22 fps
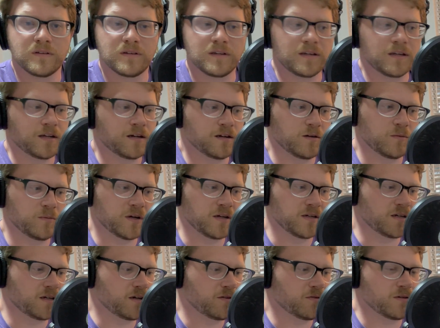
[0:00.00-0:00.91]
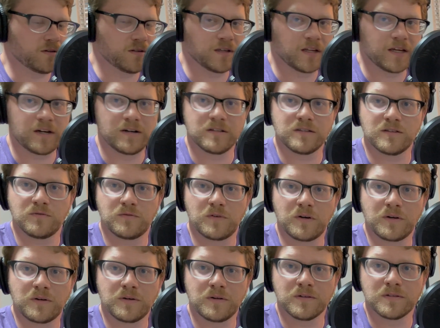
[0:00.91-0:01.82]
you know, a bunch of different layers of
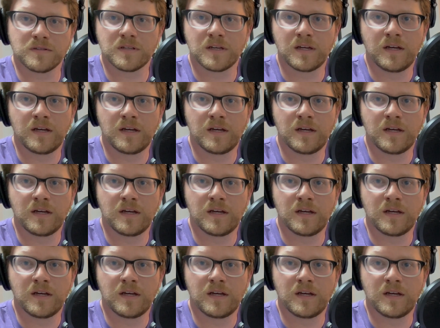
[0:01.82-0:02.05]
vocals